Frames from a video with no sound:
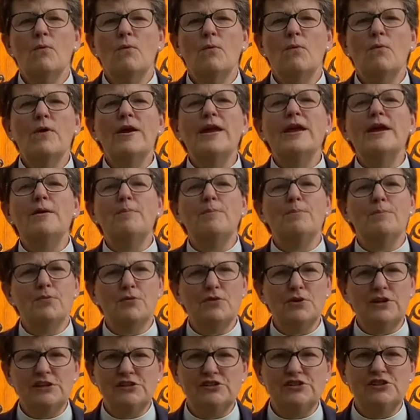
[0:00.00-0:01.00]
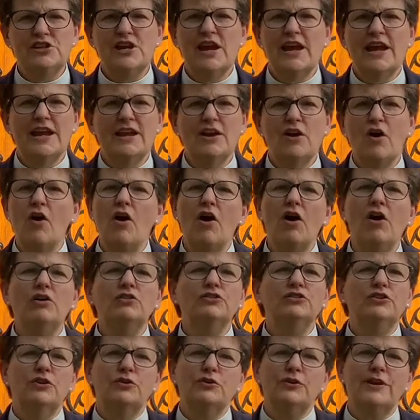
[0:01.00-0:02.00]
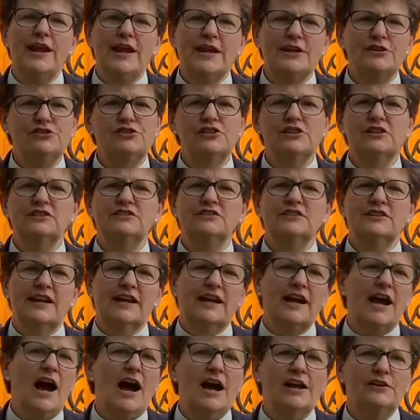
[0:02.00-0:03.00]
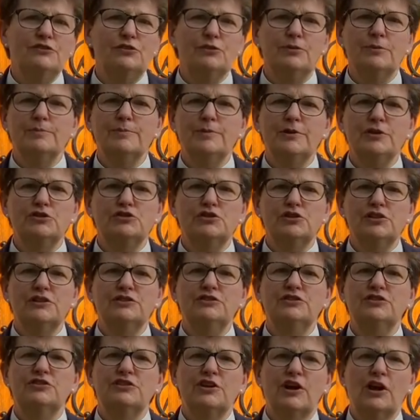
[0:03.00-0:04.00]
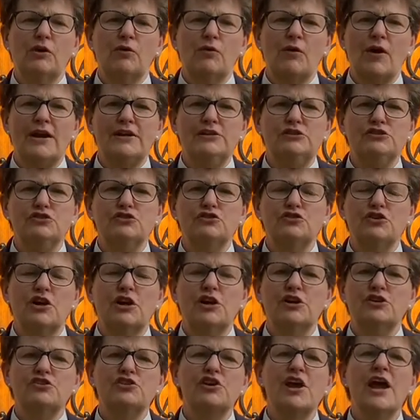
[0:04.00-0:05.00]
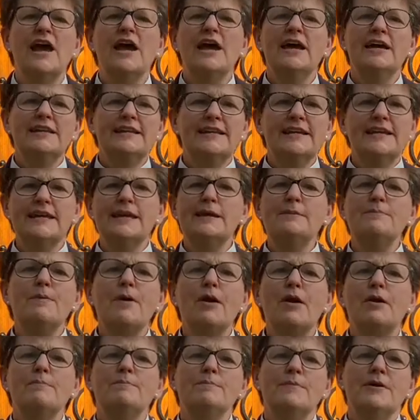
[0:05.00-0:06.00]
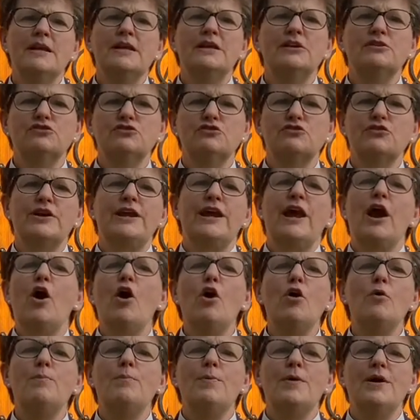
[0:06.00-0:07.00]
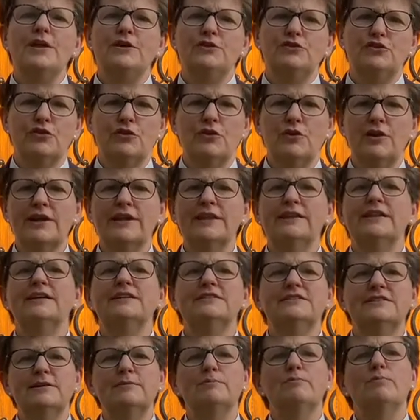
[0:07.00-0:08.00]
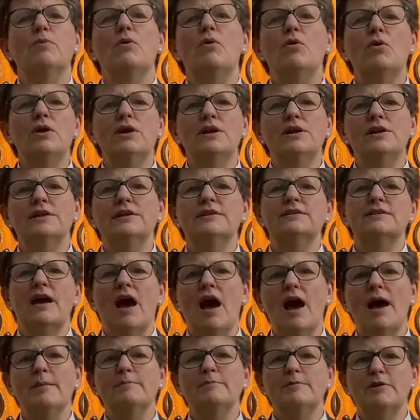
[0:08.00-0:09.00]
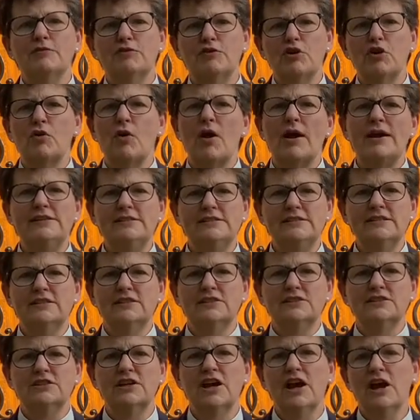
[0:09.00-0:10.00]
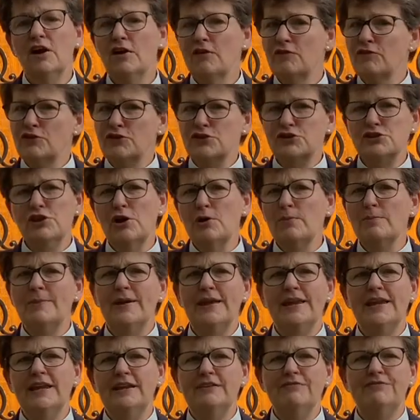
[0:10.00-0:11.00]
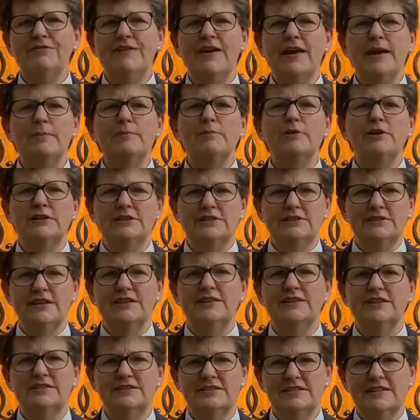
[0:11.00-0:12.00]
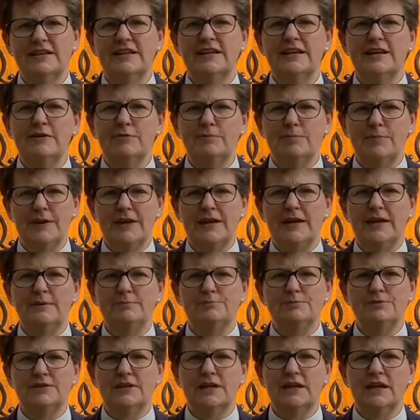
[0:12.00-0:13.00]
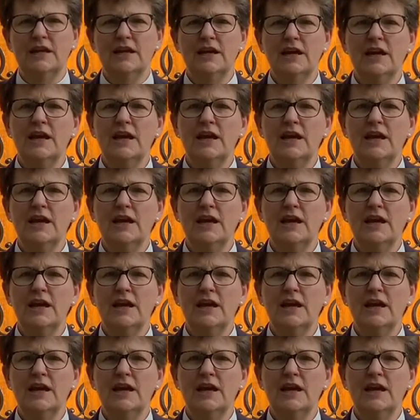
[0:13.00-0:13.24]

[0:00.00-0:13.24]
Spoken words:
We appreciate all donations and contributions to Christ Church to keep our ministry open during this important time of crisis for so many families in the city of Poughkeepsie.